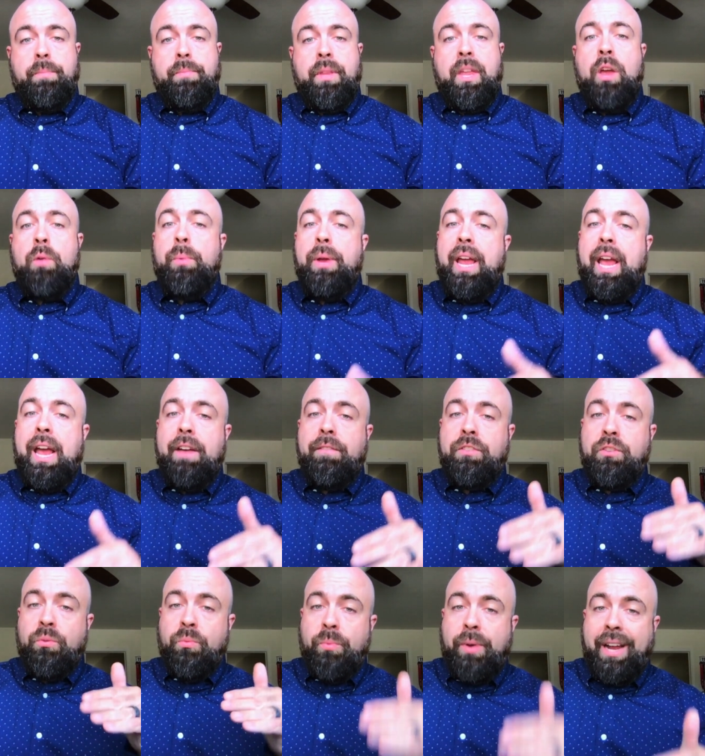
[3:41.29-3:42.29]
and we have
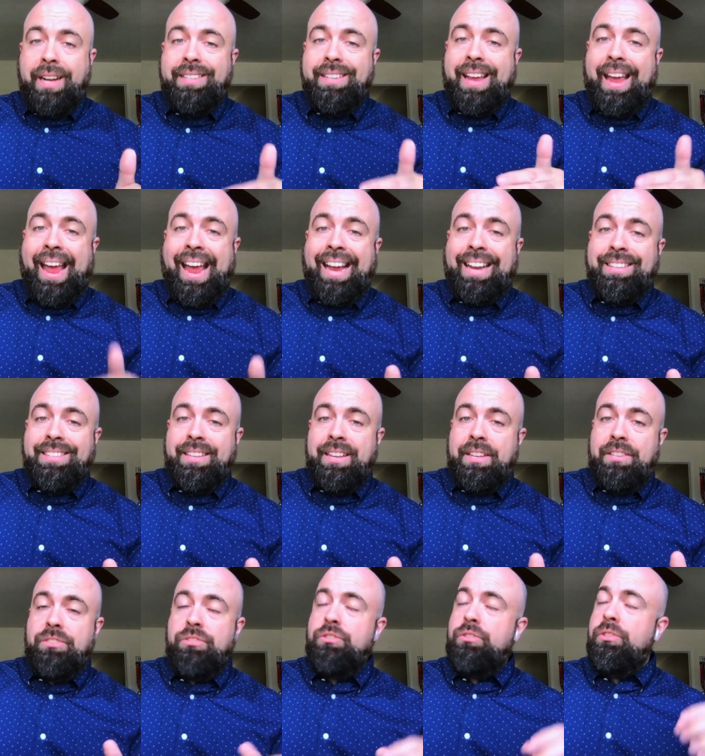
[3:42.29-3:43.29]
direct
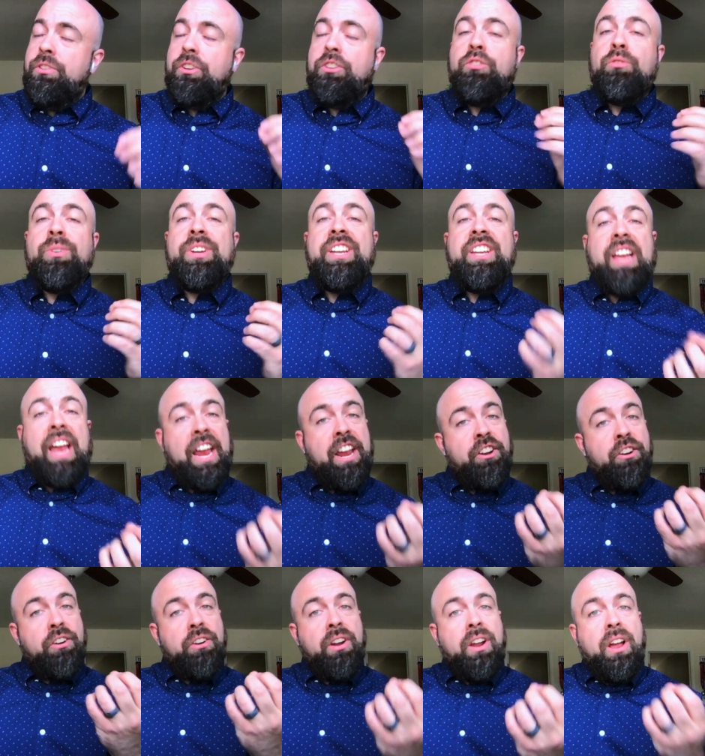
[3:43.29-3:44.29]
access to the
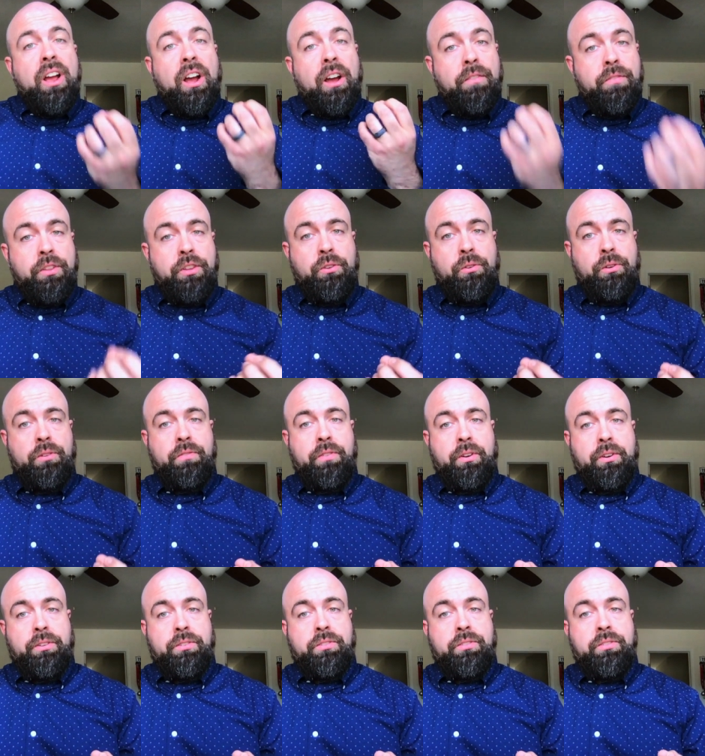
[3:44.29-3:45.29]
creator of the
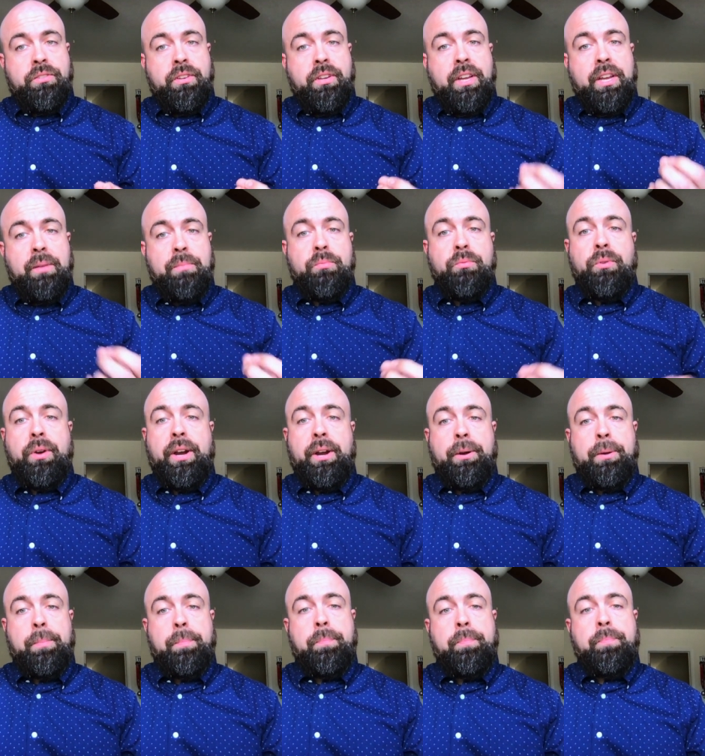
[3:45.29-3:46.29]
universe in prayer.
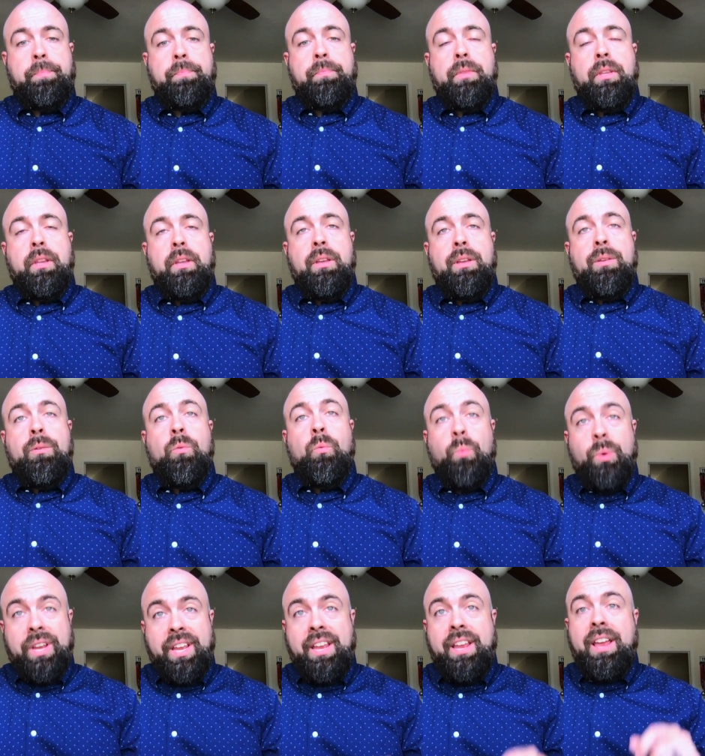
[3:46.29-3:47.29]

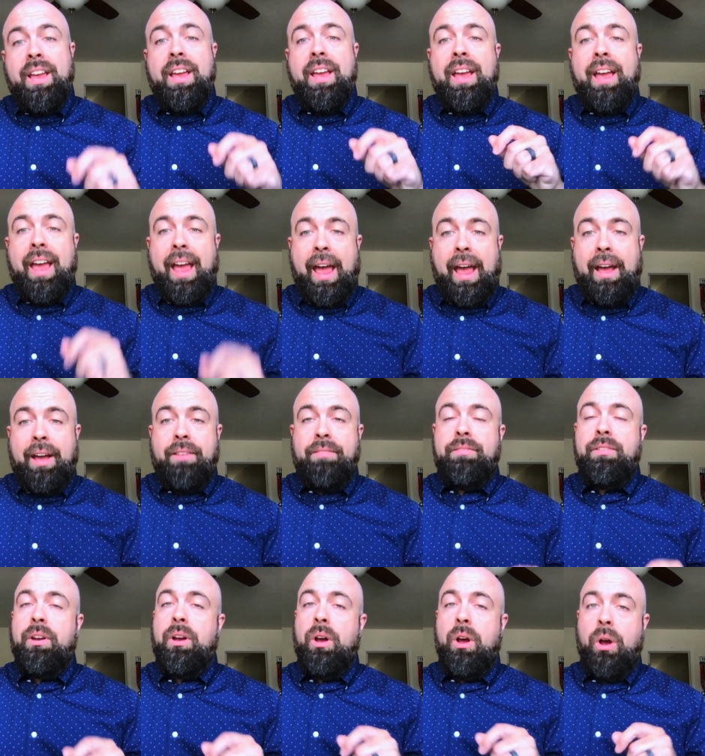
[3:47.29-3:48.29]
We have
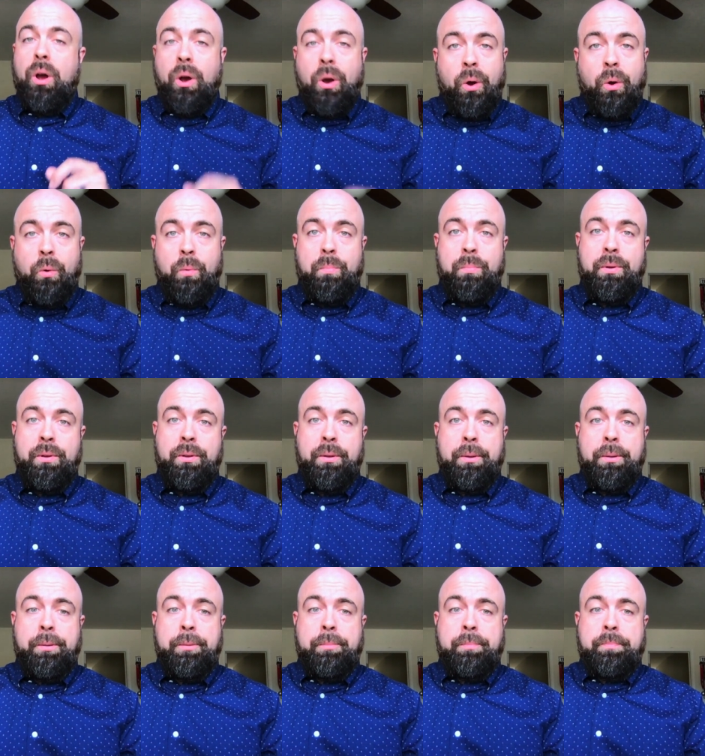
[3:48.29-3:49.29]
hope.
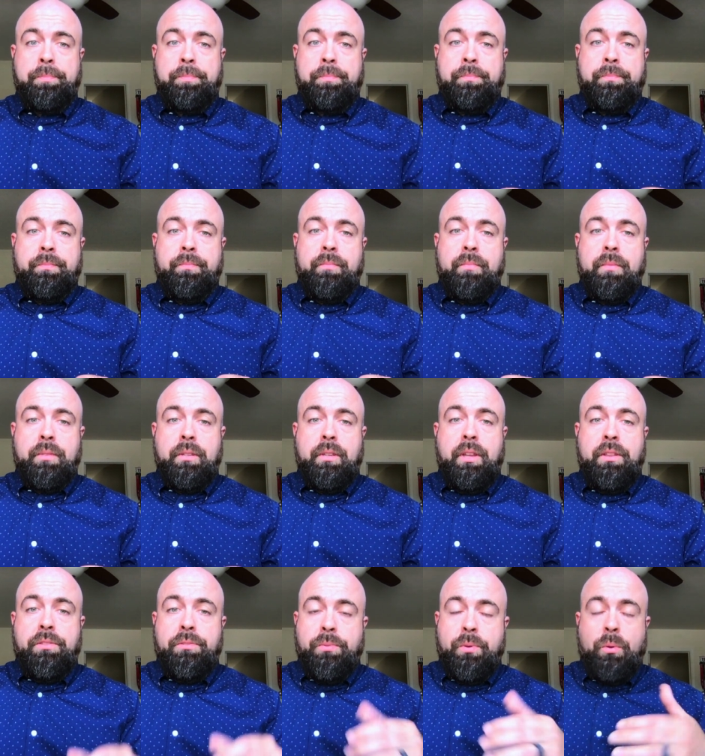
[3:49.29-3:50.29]

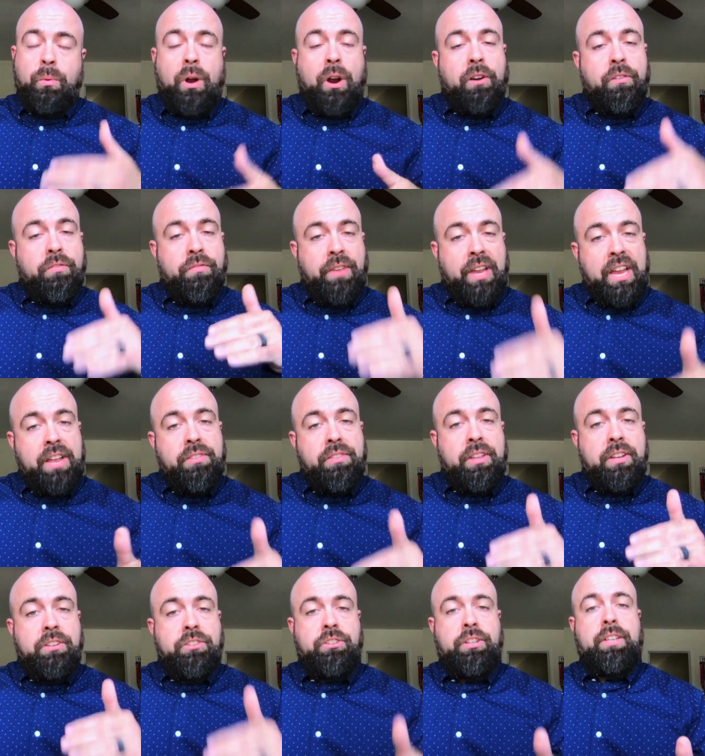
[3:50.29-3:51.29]
And through our faith
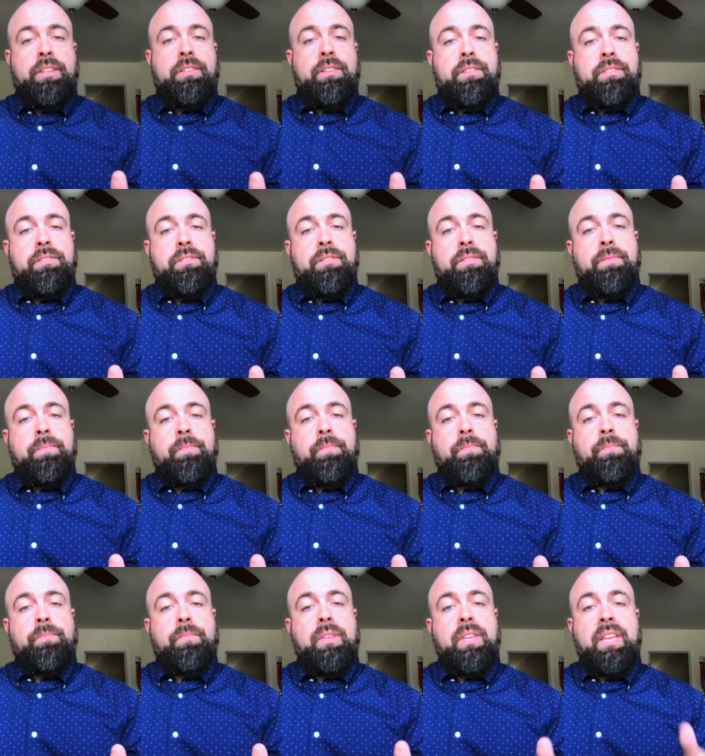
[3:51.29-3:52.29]
in Jesus,
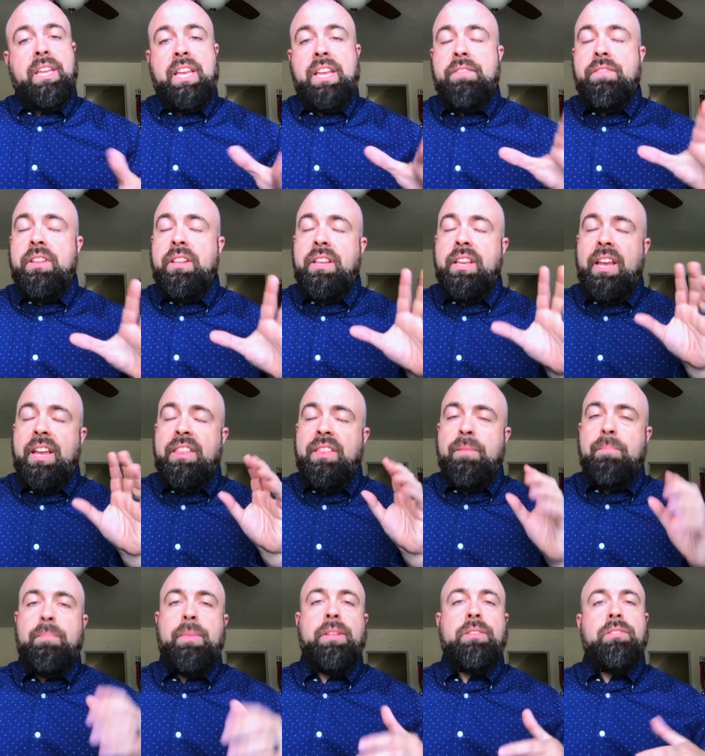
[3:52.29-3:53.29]
even in the
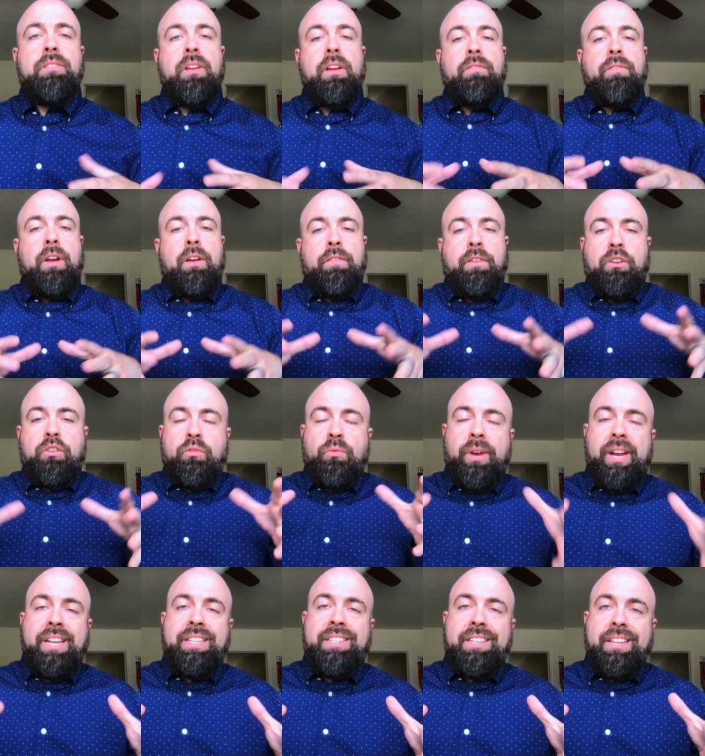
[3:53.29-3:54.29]
midst of, of a
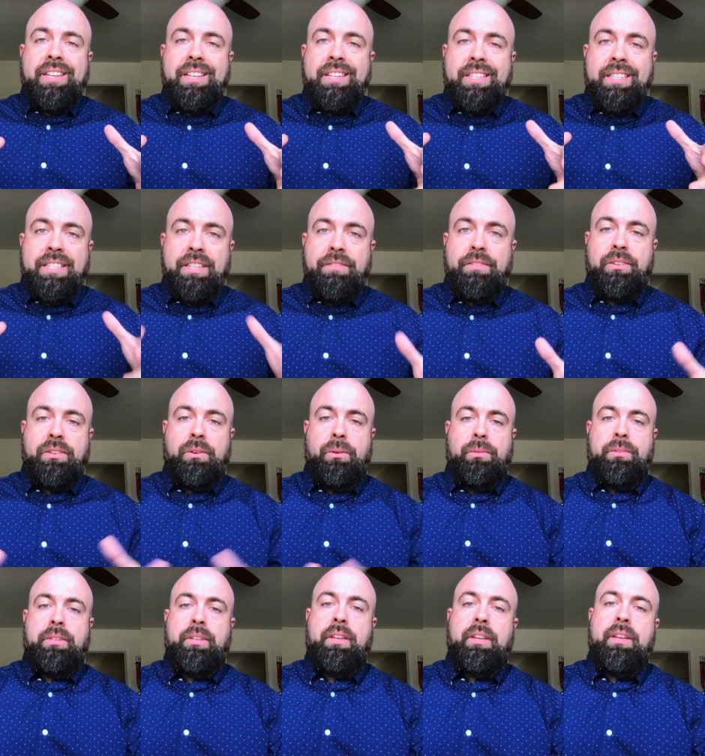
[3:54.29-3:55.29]
great
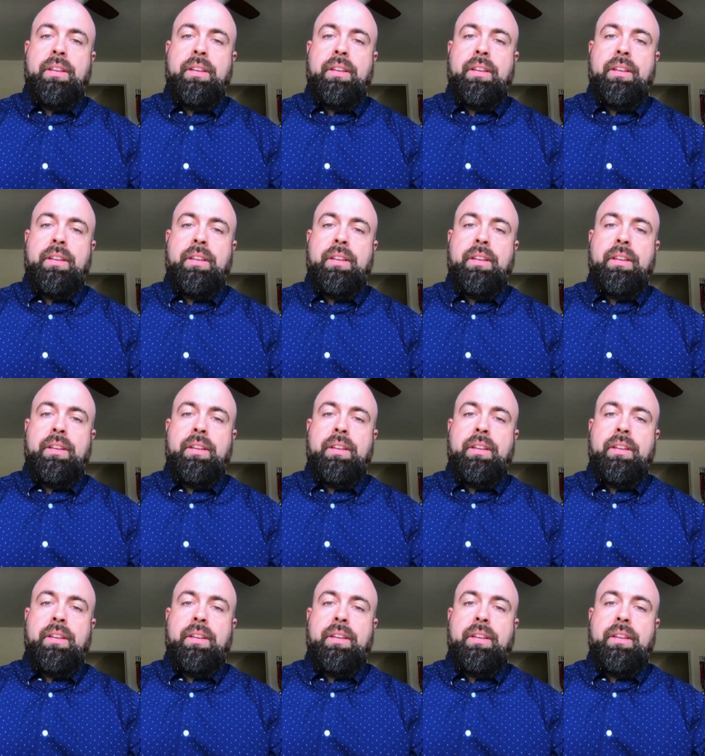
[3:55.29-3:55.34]
difficulty,